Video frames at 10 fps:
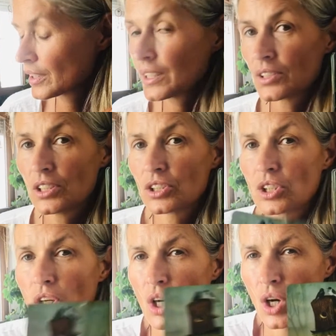And this
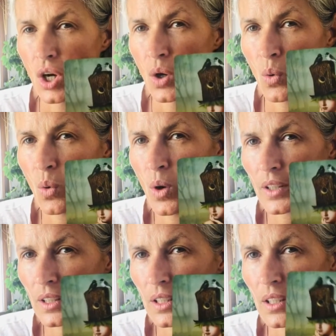is
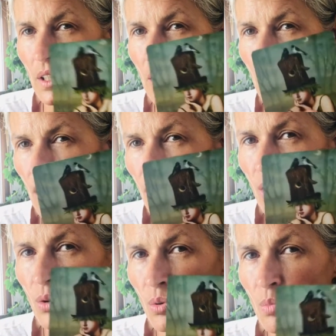what
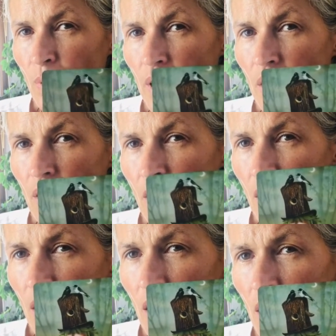you've been
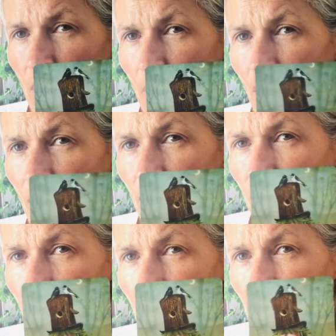thinking about,
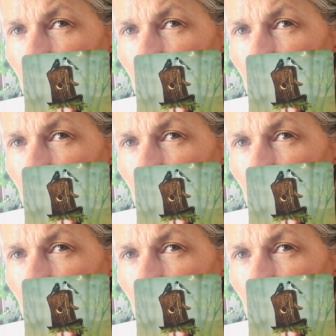right?